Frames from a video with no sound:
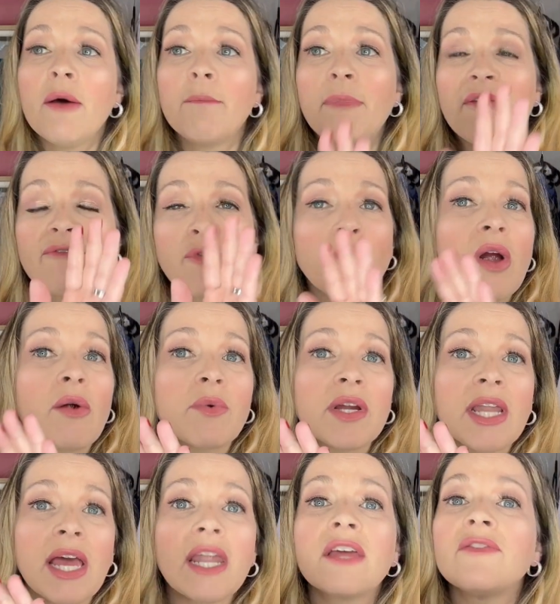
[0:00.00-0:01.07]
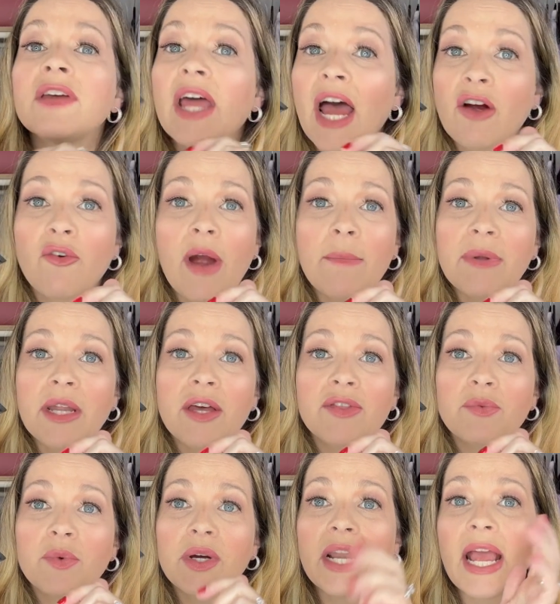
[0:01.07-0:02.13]
Before I run out of it, I grab another
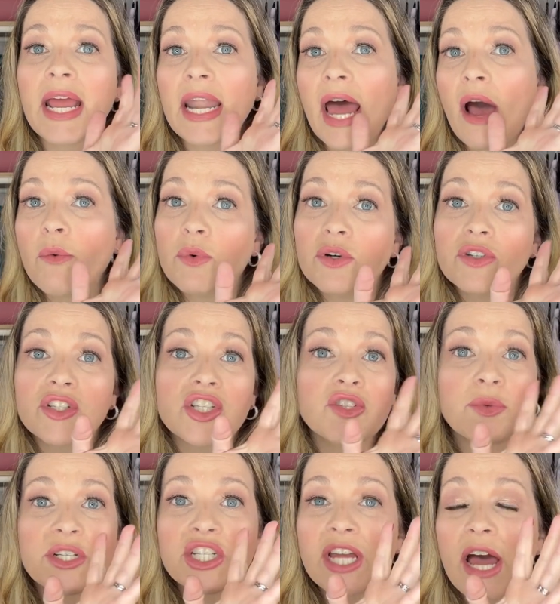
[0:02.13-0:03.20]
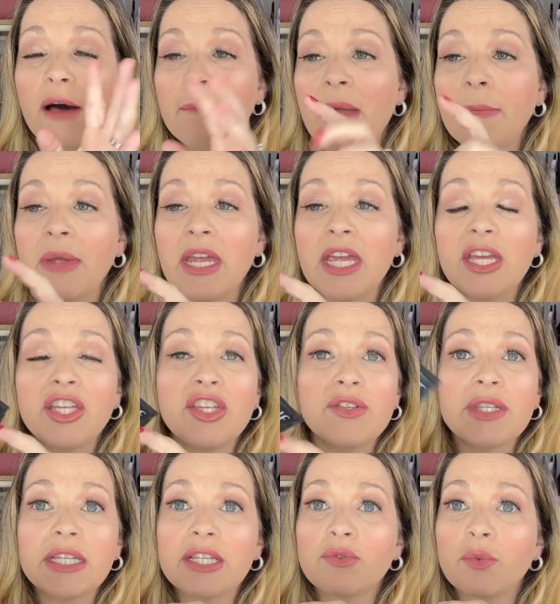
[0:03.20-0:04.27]
one, and I will switch out, maybe use
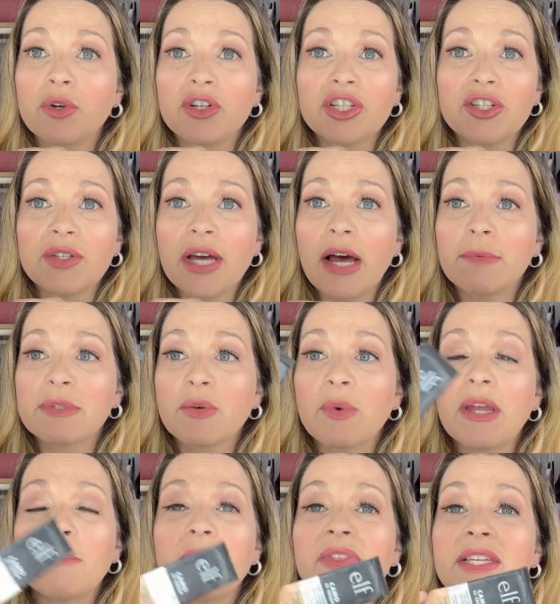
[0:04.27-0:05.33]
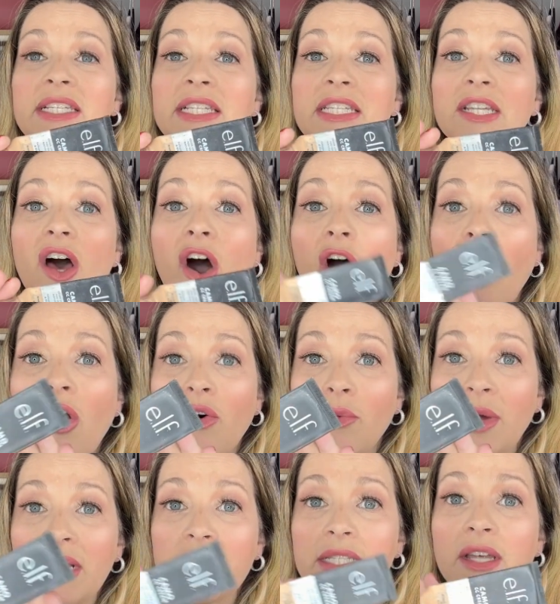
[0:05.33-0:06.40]
this 1 or 2 times a week, but this is
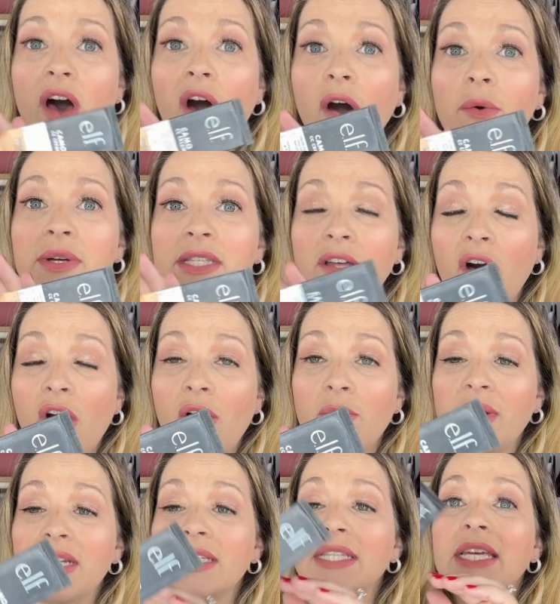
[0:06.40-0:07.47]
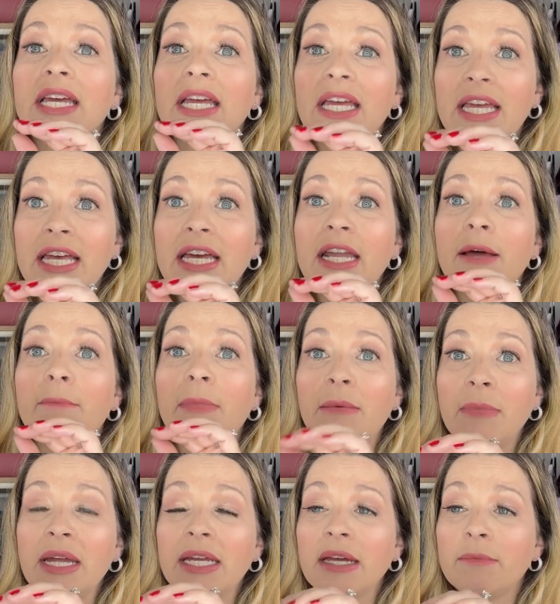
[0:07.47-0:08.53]
always, always, always in my
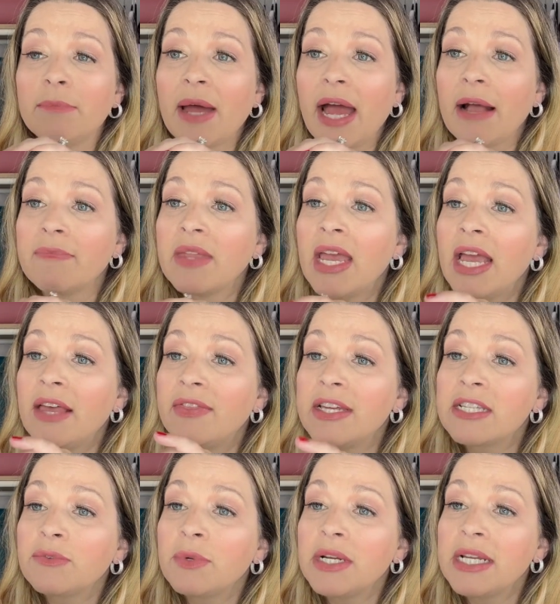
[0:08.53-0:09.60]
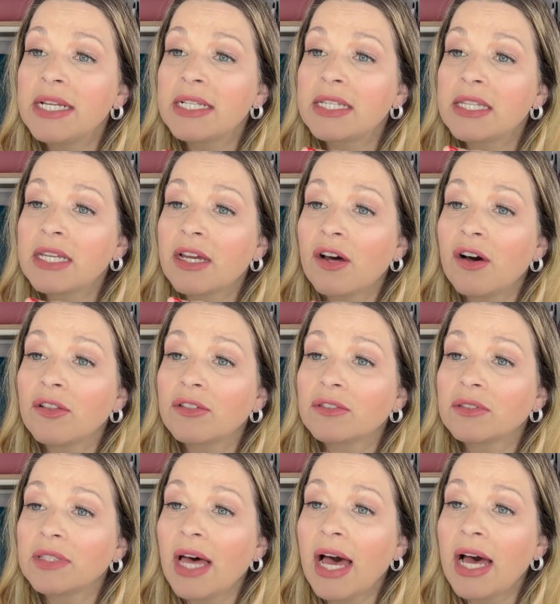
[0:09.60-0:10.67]
makeup bag. This one is the color
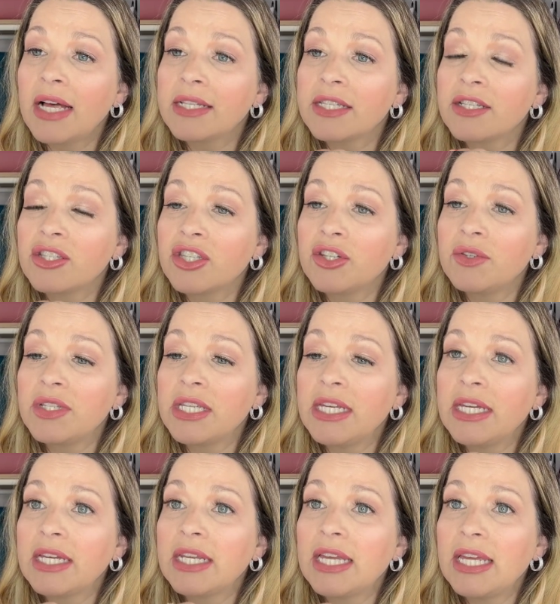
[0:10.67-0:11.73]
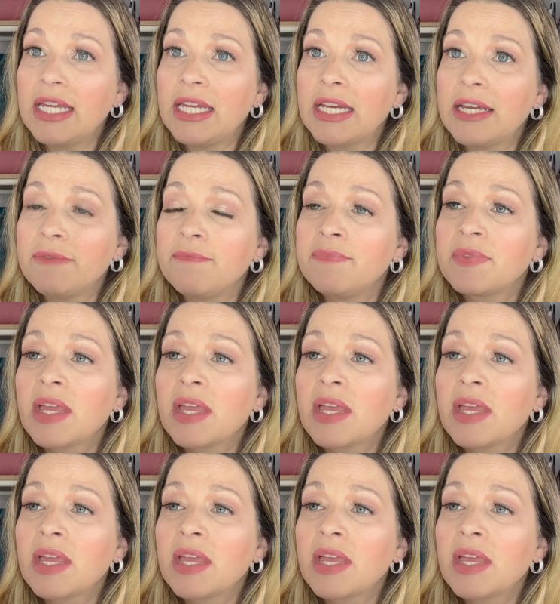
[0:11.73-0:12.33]
Light 210N.